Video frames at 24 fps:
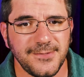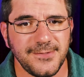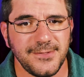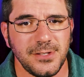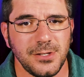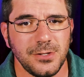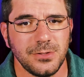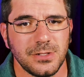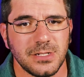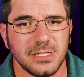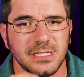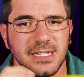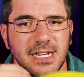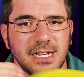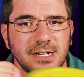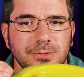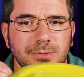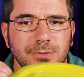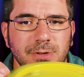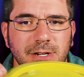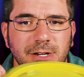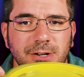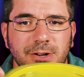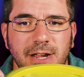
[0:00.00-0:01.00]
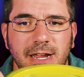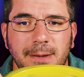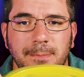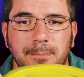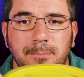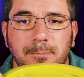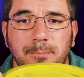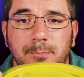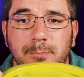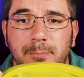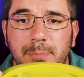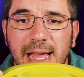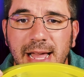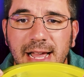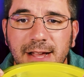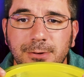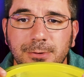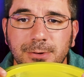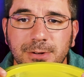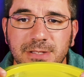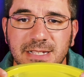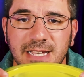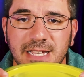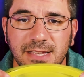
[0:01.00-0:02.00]
you decide to run your hand
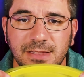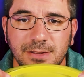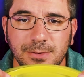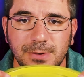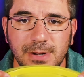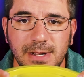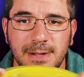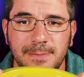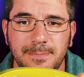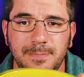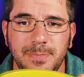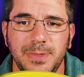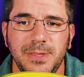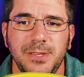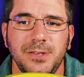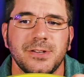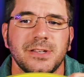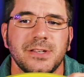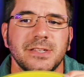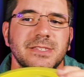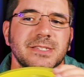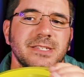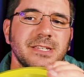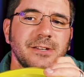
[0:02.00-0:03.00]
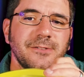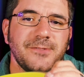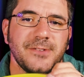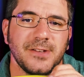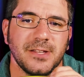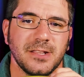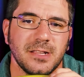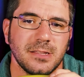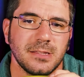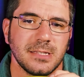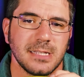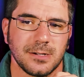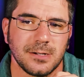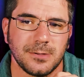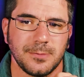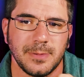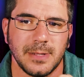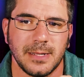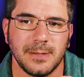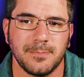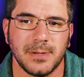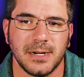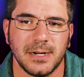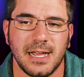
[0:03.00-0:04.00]
backwards on the rim, you can still feel a little
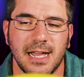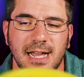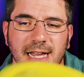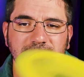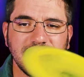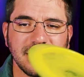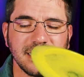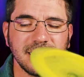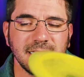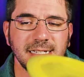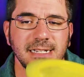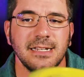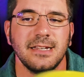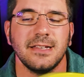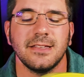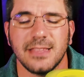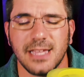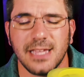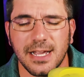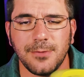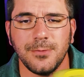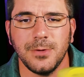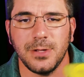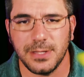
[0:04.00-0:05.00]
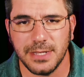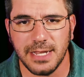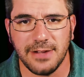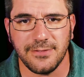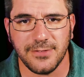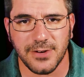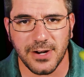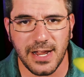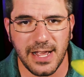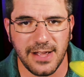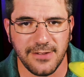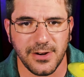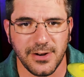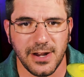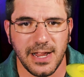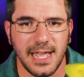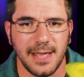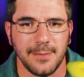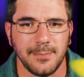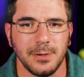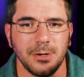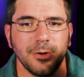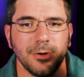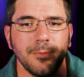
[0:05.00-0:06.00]
bit, but honestly, that will never ever
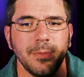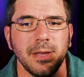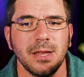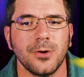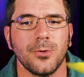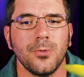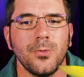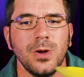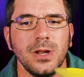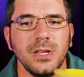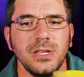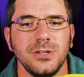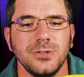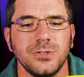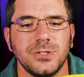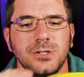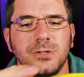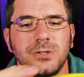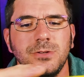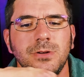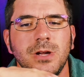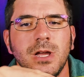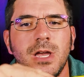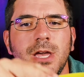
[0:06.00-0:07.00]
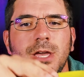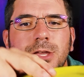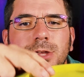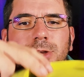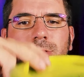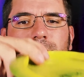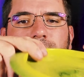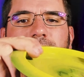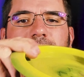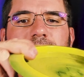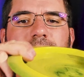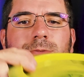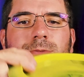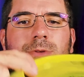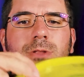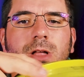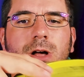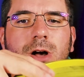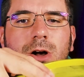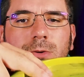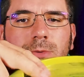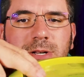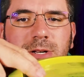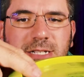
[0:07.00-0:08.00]
happen. No matter what you do, your hand will
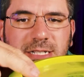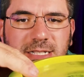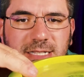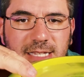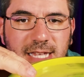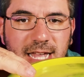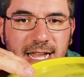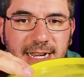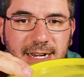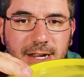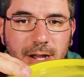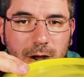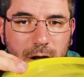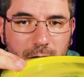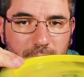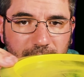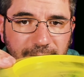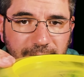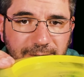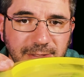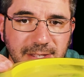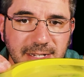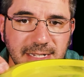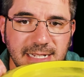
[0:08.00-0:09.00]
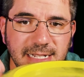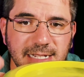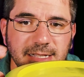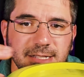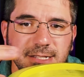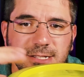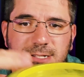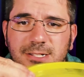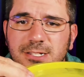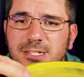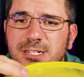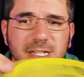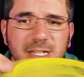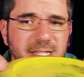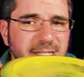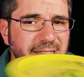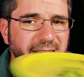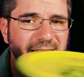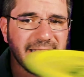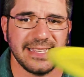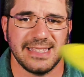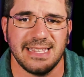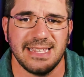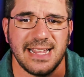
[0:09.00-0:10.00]
always slide off the disc just
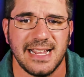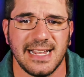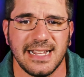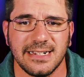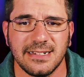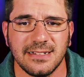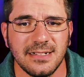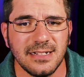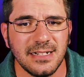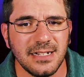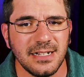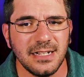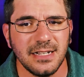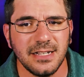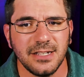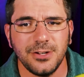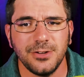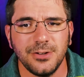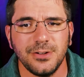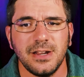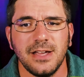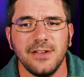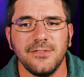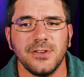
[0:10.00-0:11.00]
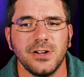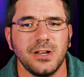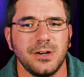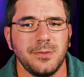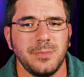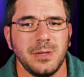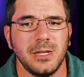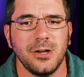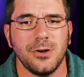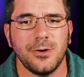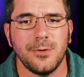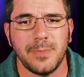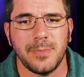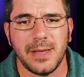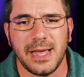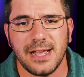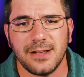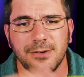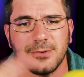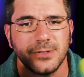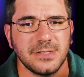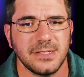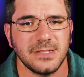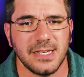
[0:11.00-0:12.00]
like that. You're never going to be going
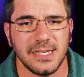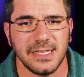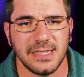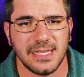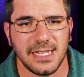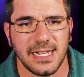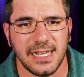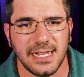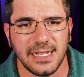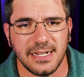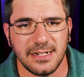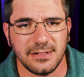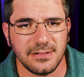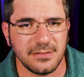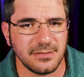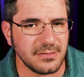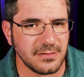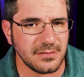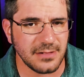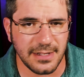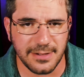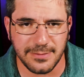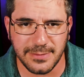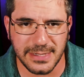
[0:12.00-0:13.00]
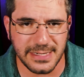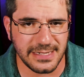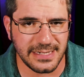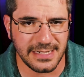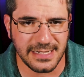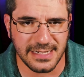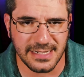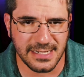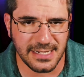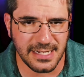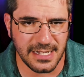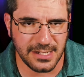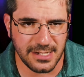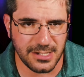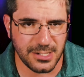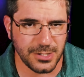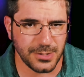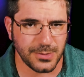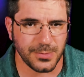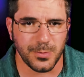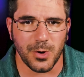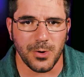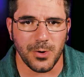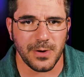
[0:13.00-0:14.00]
backwards like that. I mean, it
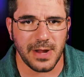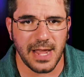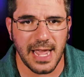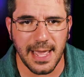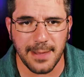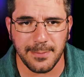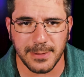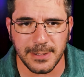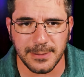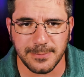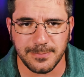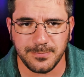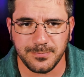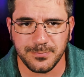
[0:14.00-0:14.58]
just won't happen.